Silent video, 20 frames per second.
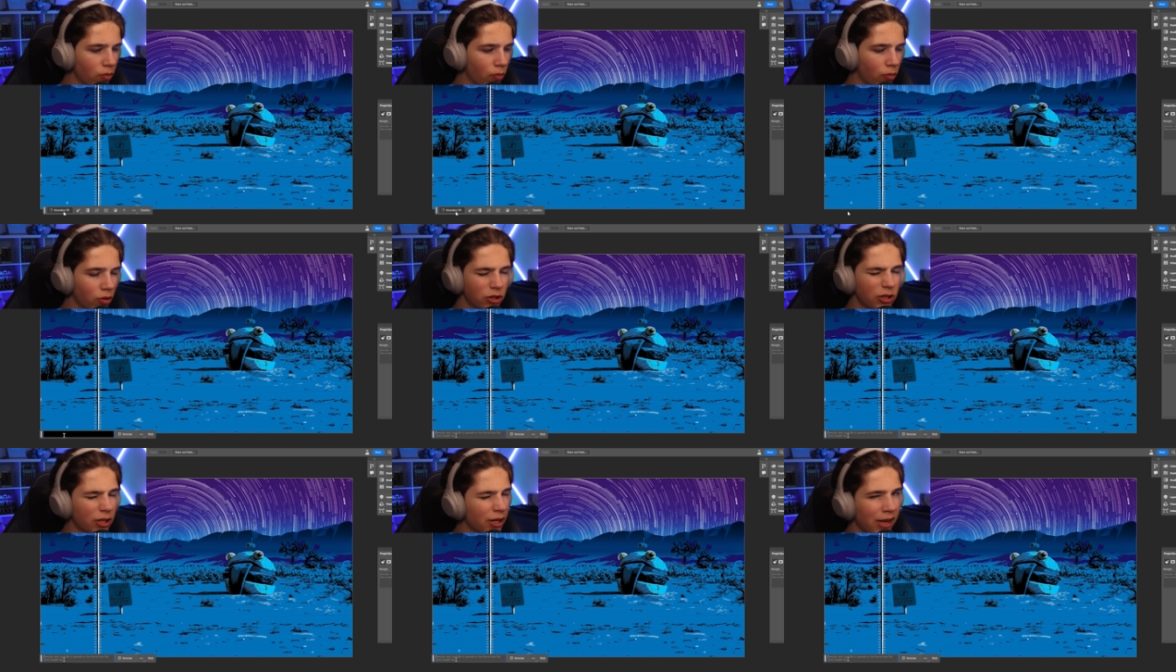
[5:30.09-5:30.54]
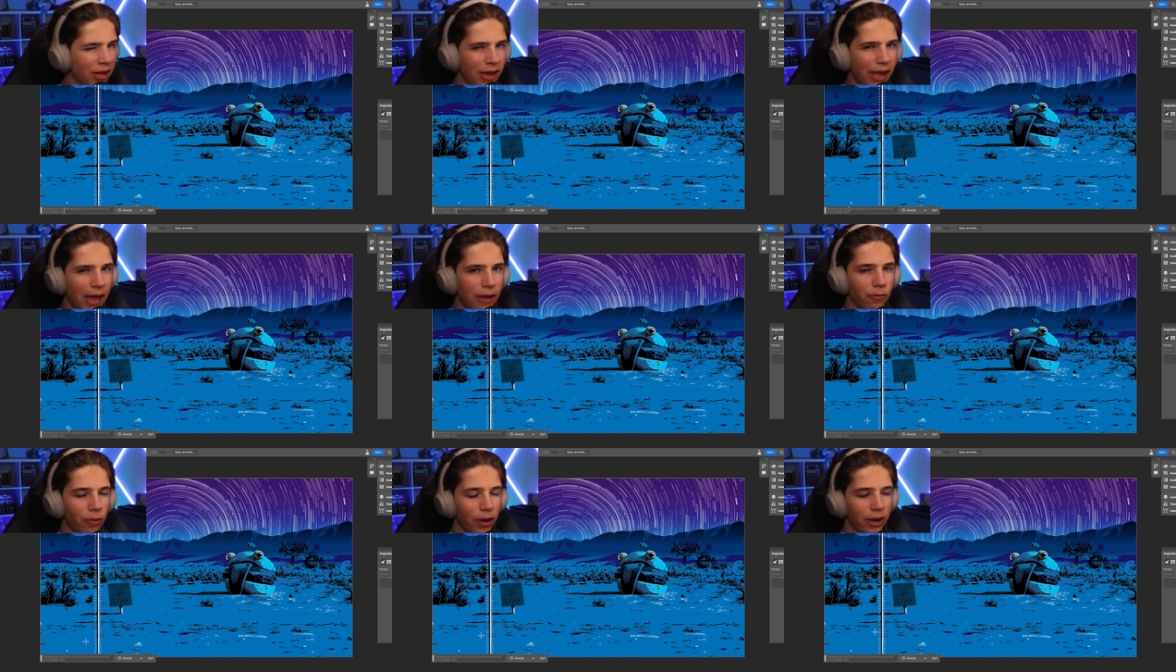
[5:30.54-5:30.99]
we're just going to
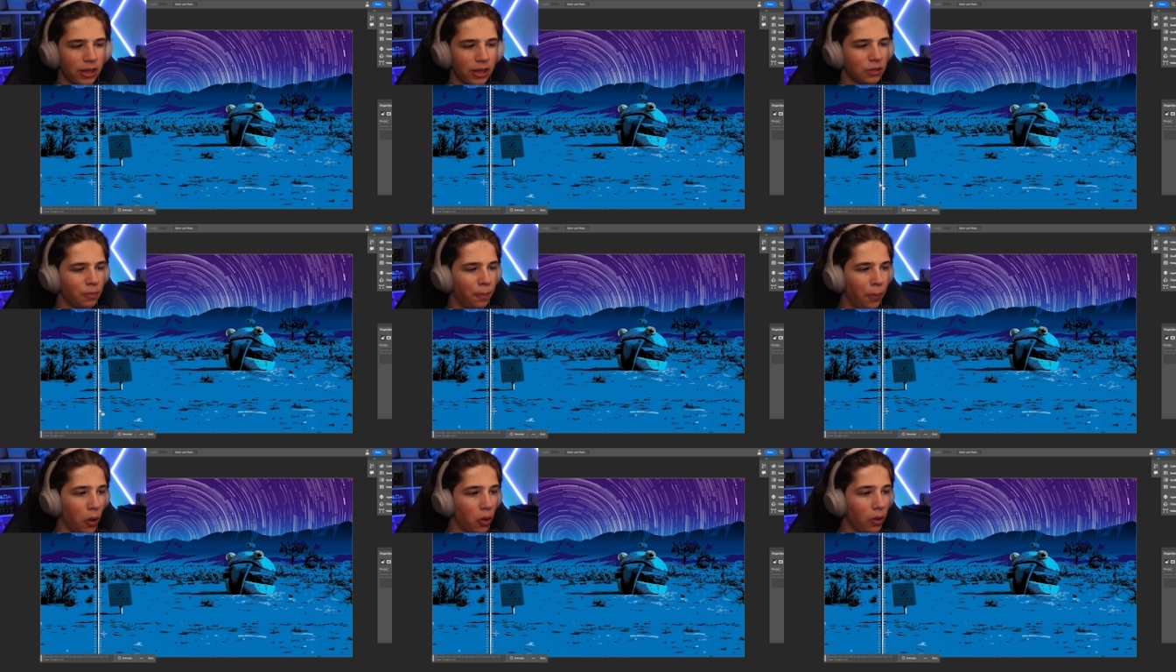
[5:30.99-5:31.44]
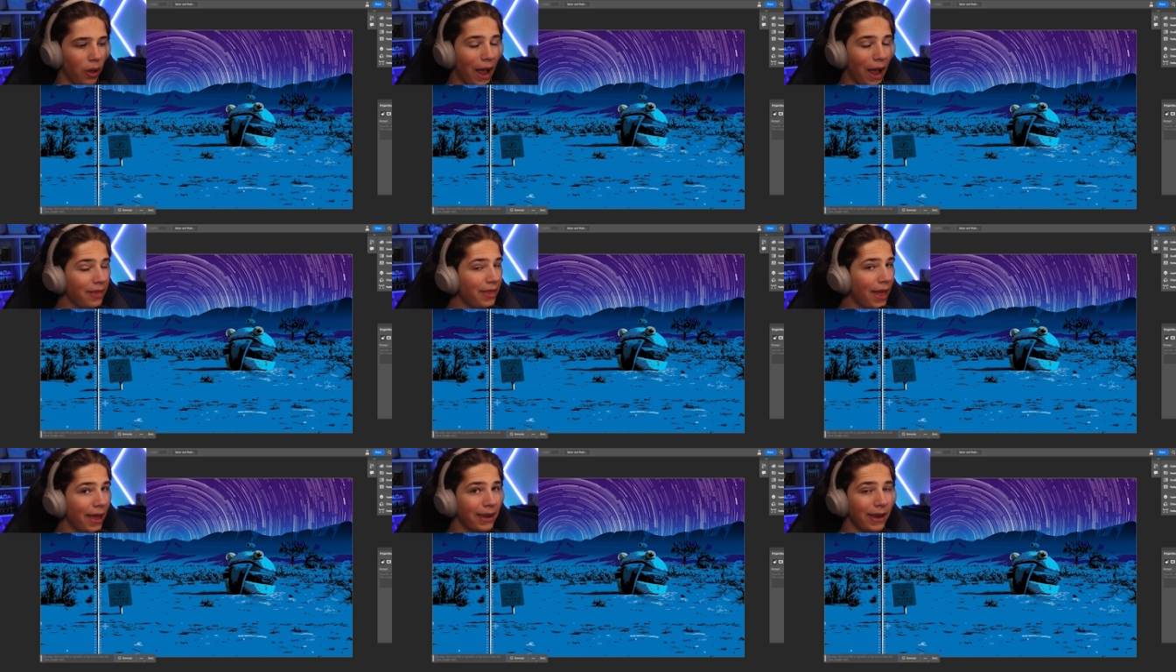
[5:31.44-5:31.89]
get rid of this pole,
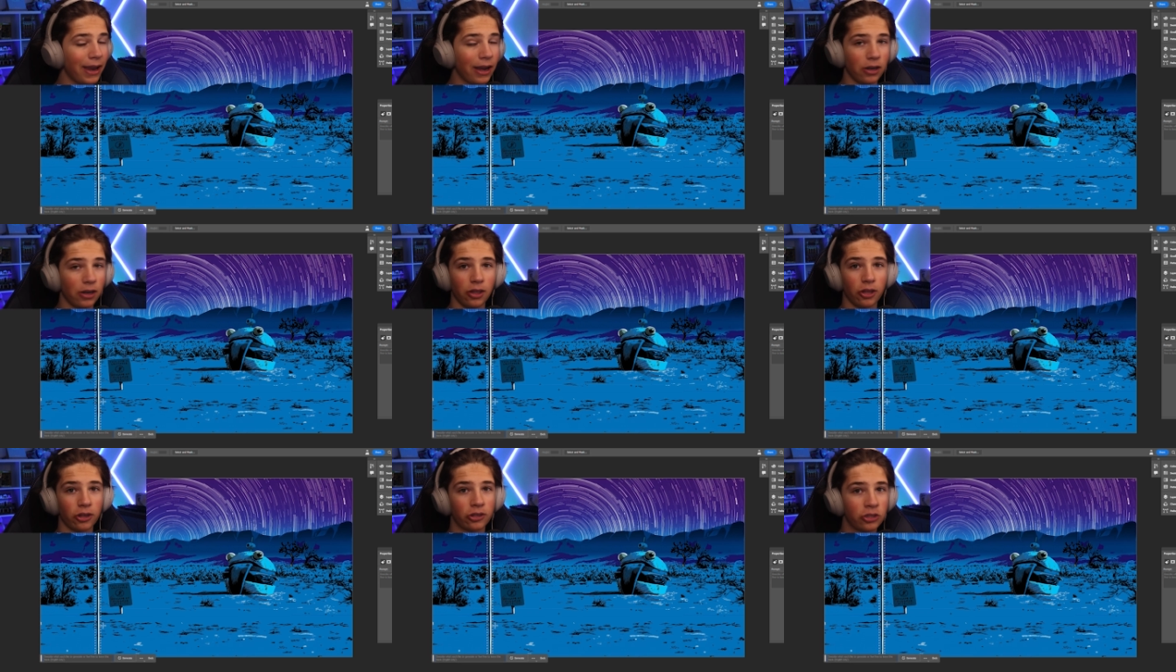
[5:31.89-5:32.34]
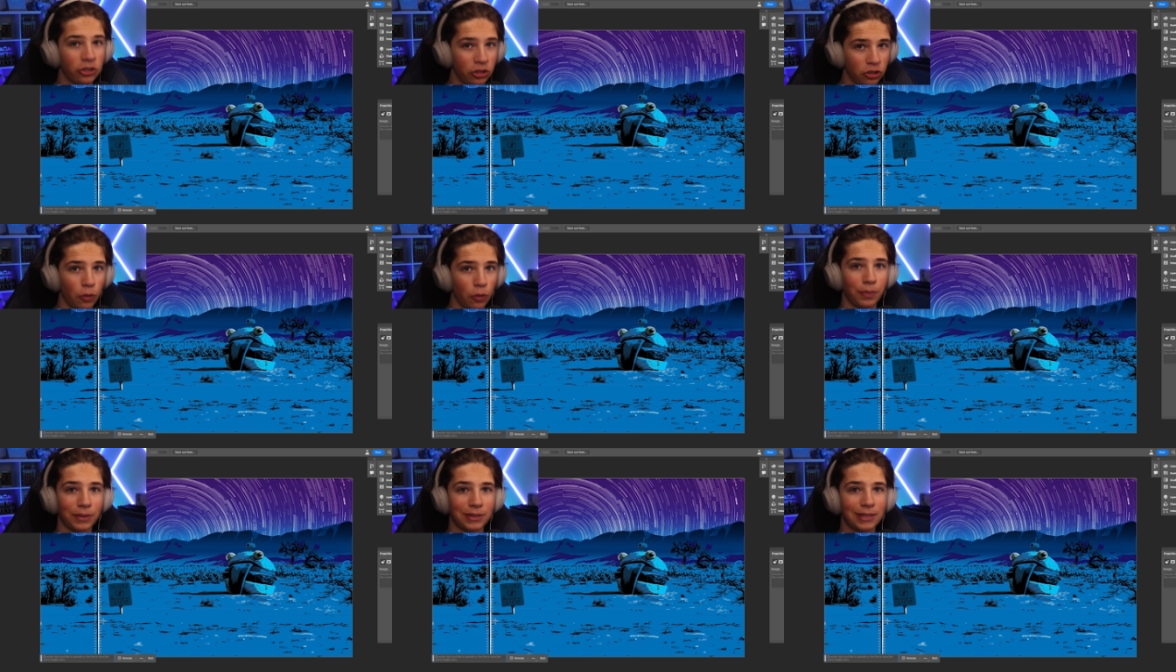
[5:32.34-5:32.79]
and then it'll look
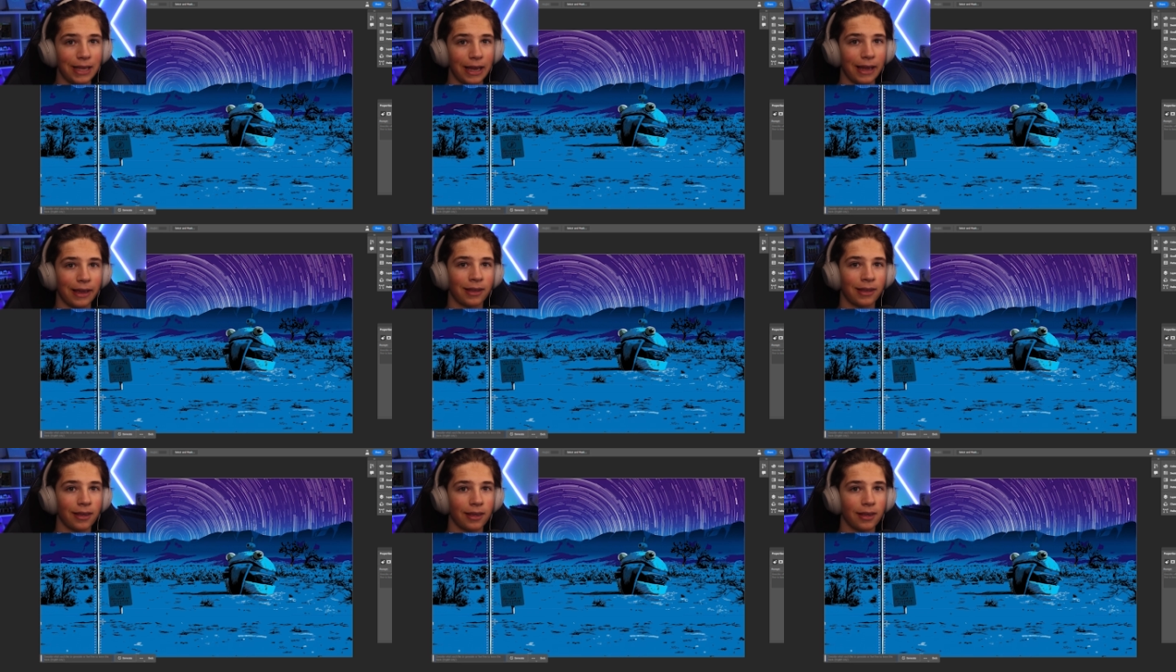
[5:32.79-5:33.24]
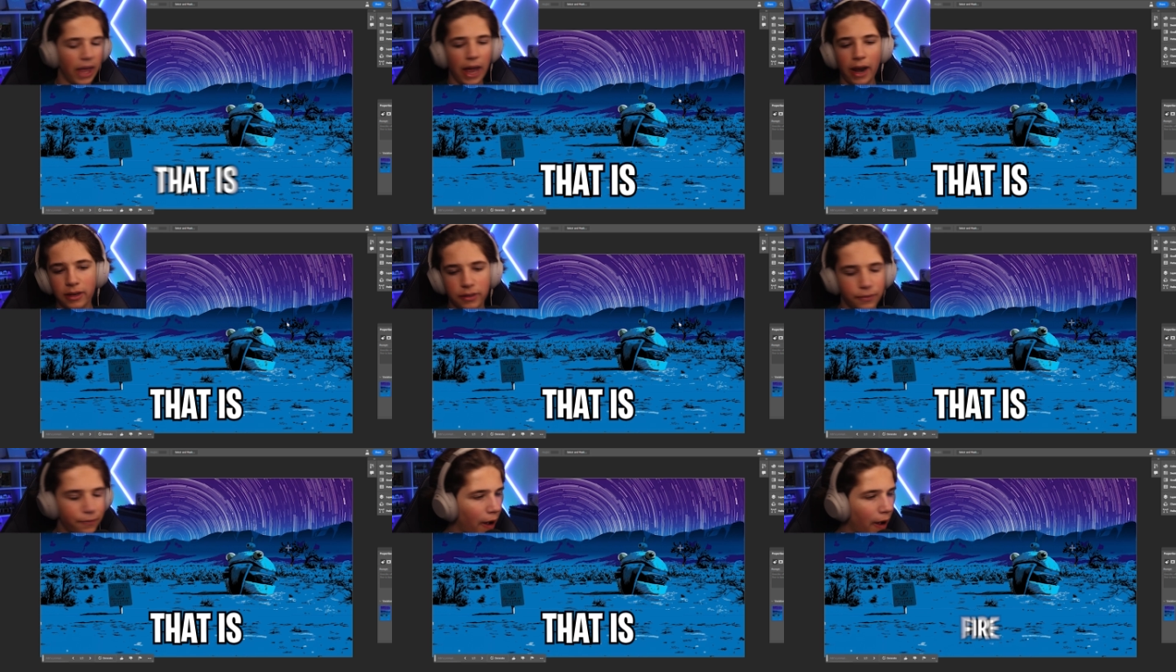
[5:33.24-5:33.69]
super sick.
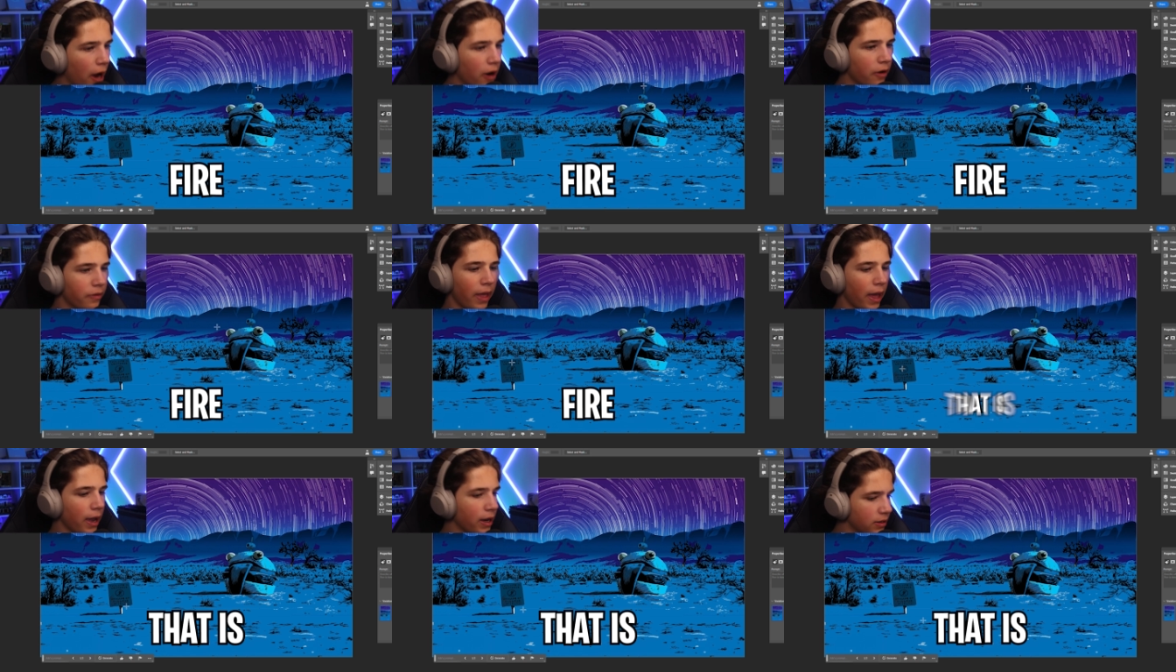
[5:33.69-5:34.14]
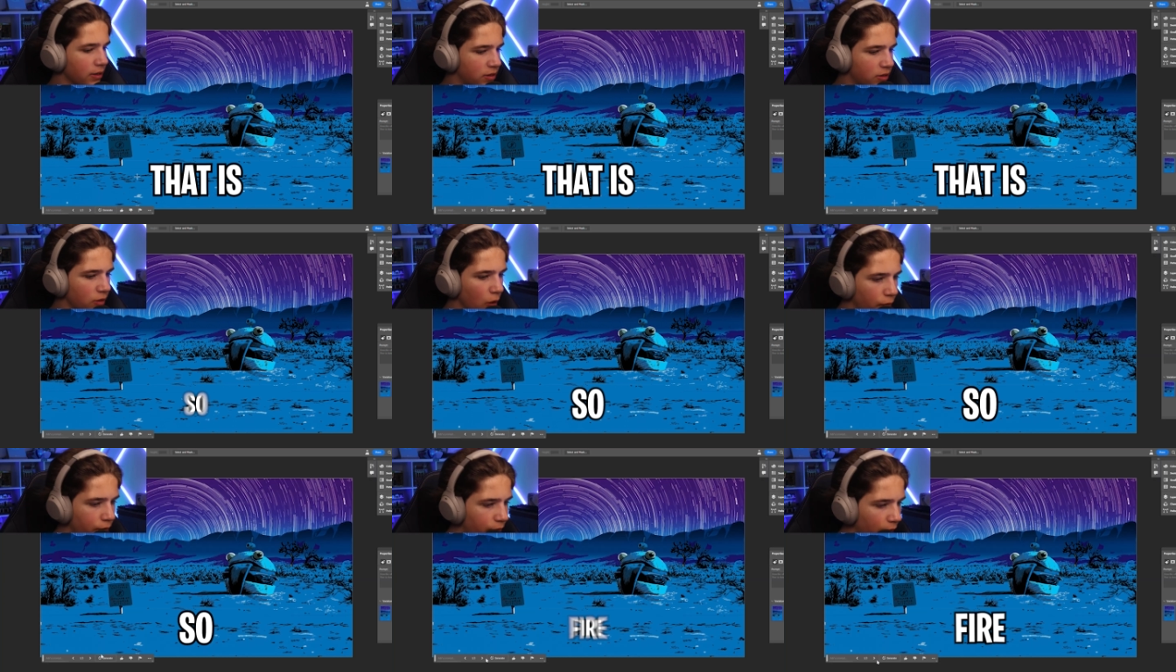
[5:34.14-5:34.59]
That is fire. That is so